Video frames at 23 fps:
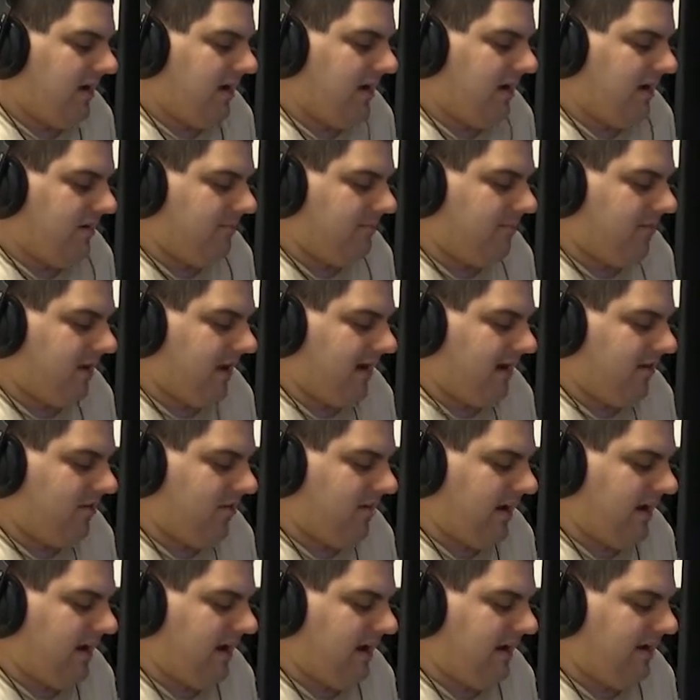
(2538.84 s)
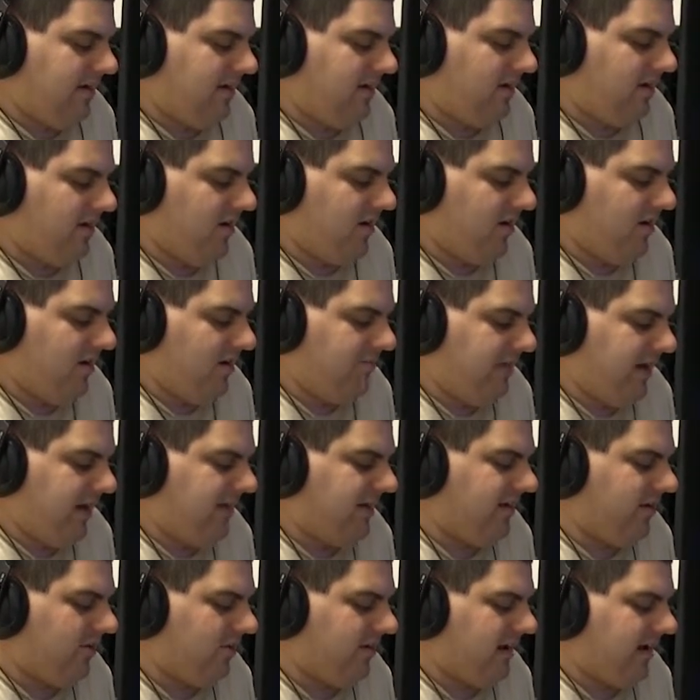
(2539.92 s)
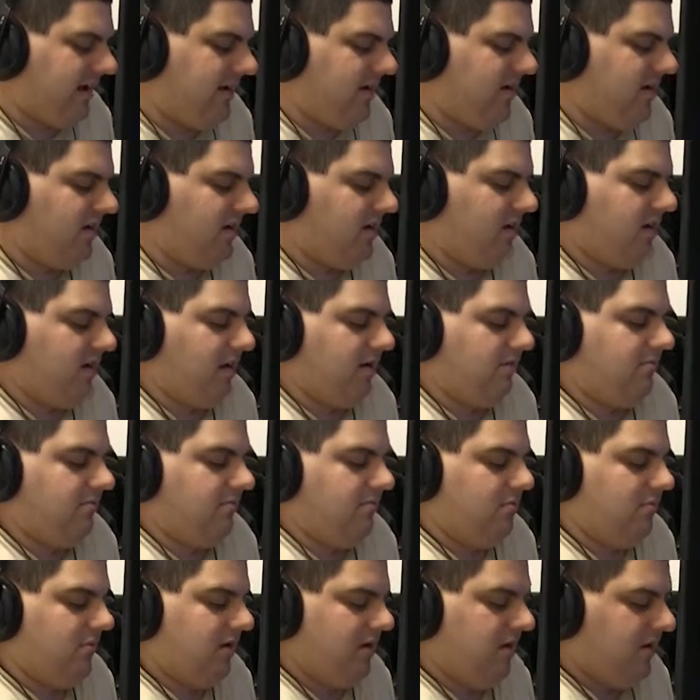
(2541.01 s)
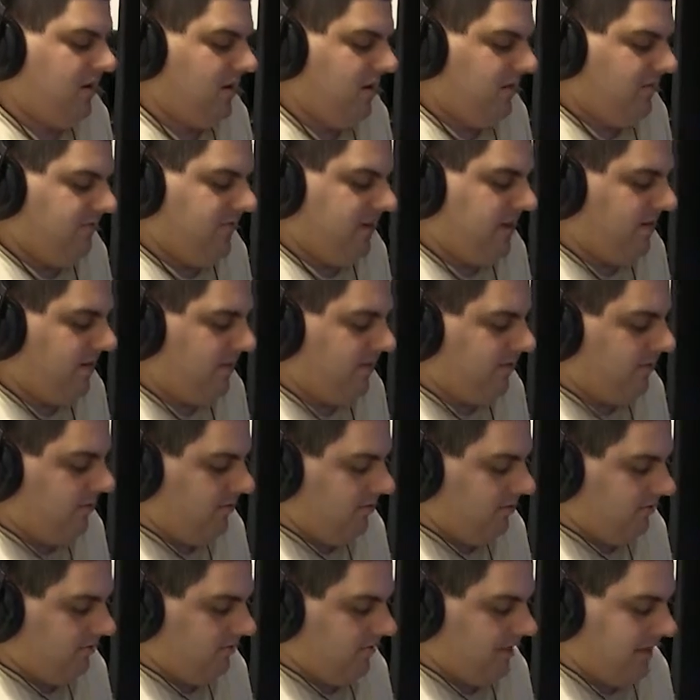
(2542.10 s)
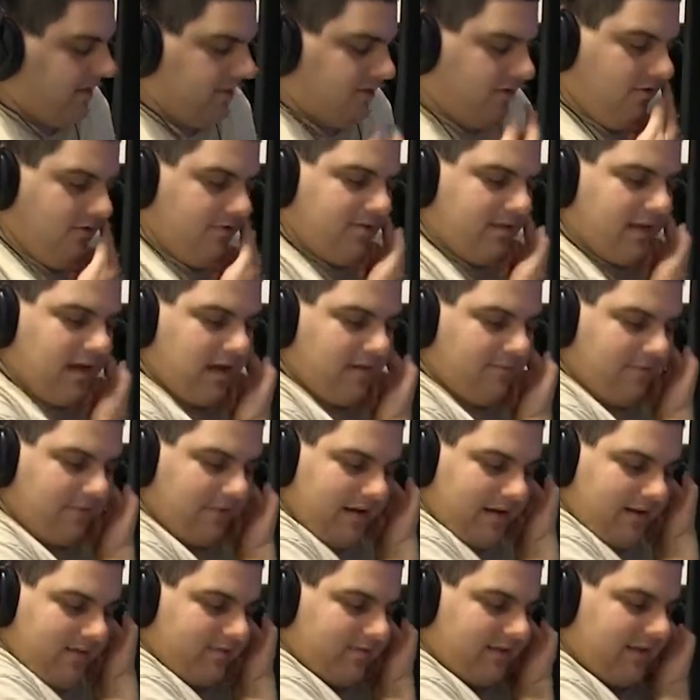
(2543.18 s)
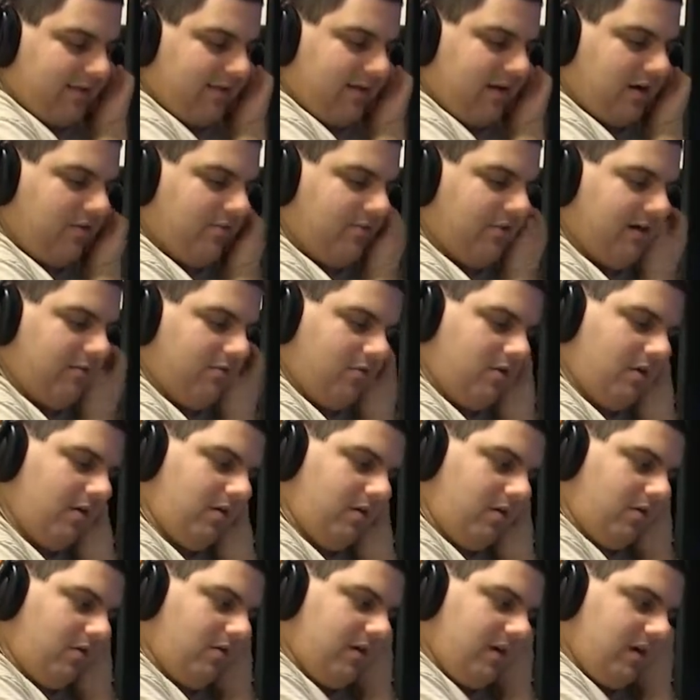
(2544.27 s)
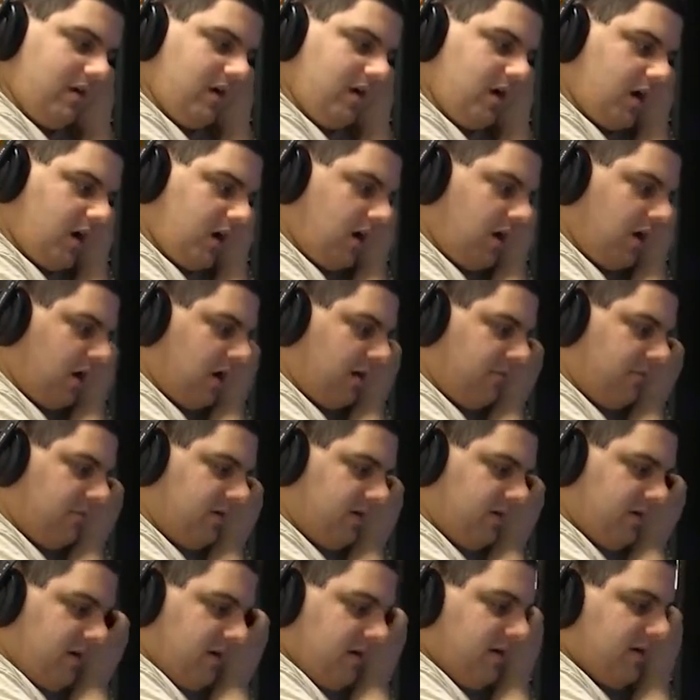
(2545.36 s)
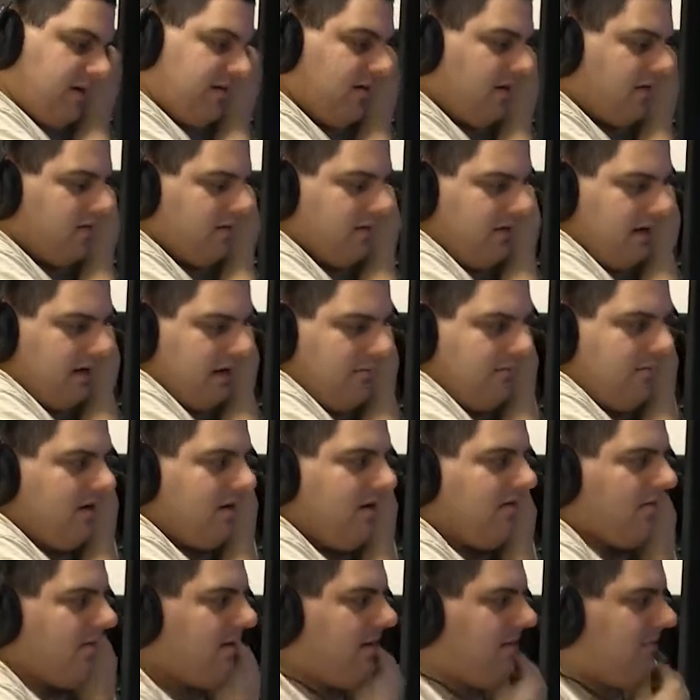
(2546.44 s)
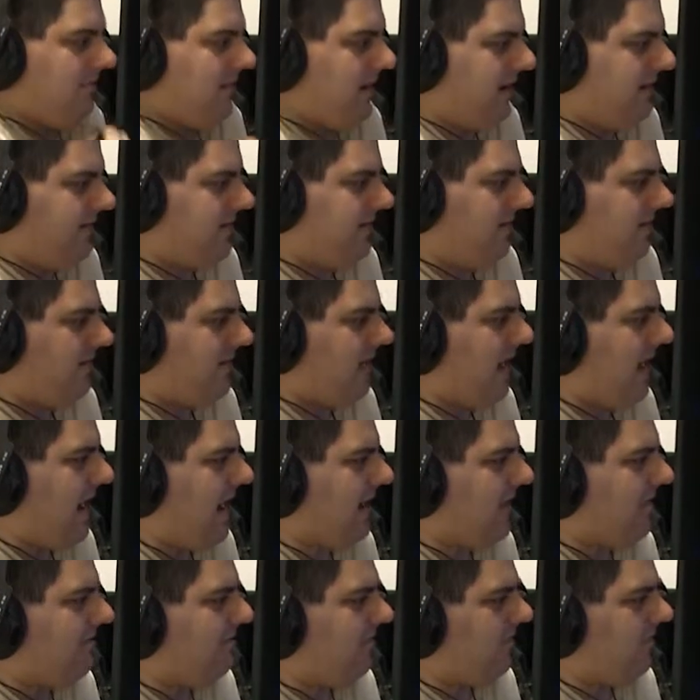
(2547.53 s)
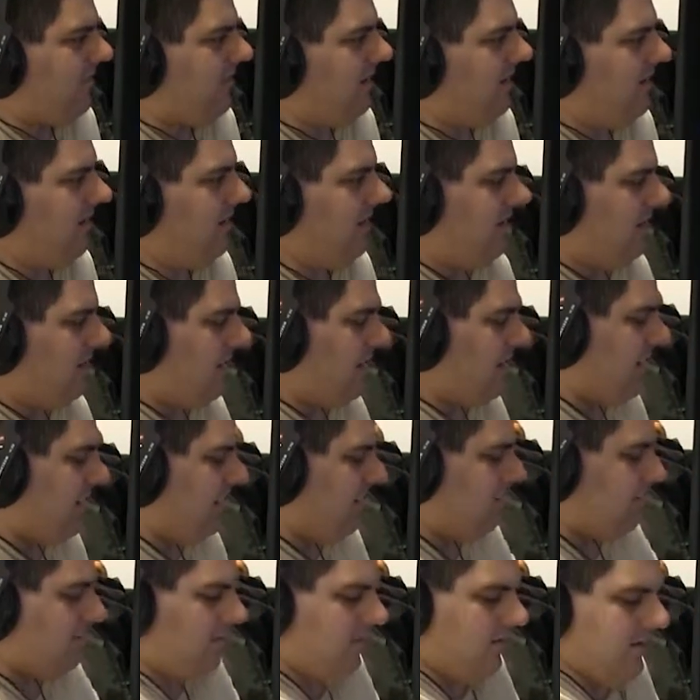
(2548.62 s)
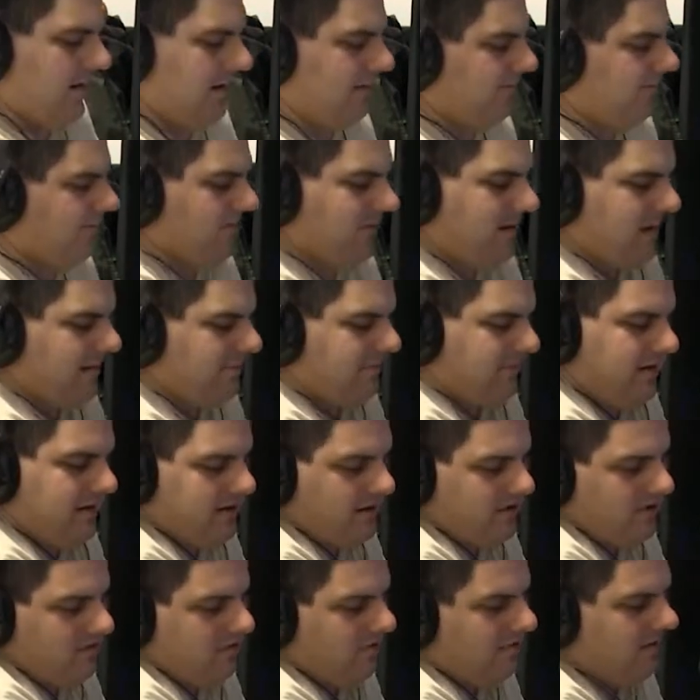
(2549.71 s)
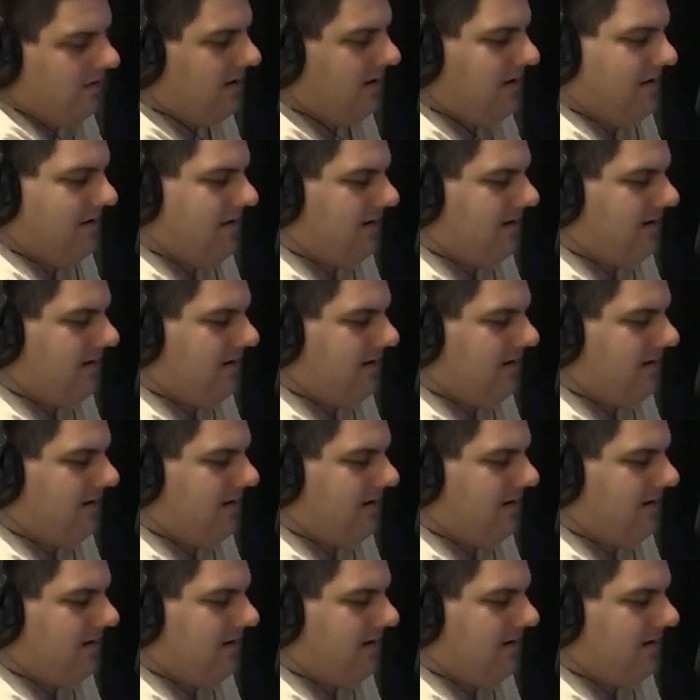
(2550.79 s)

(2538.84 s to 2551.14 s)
and um, Brandon Haran, um, Bailey Haran. Um, very two two solid players, I think, over at Royal Oak. Um, another game here we're going to mention is Oxford against Notre Dame Prep. You know,